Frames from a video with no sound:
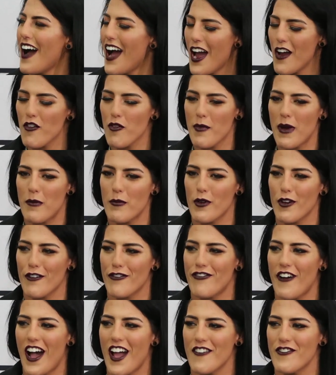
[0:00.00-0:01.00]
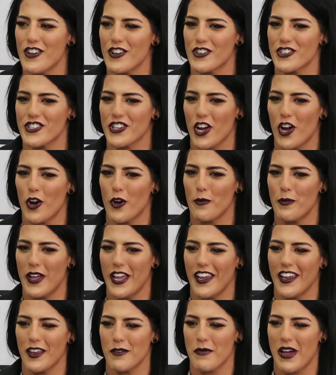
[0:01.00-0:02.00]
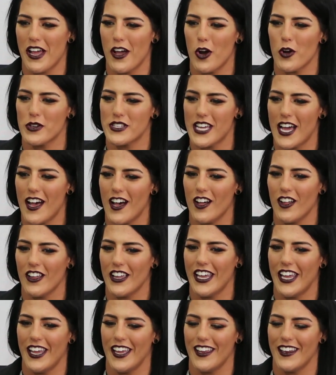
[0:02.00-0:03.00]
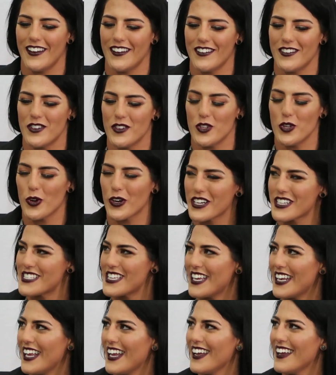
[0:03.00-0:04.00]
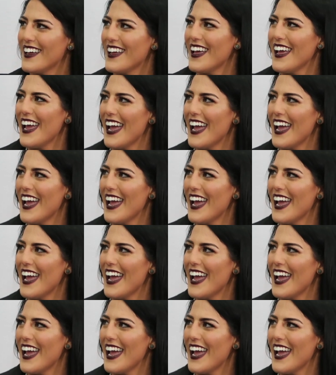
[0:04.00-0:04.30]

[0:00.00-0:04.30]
I remember 5 years ago being in my hotel in New York City,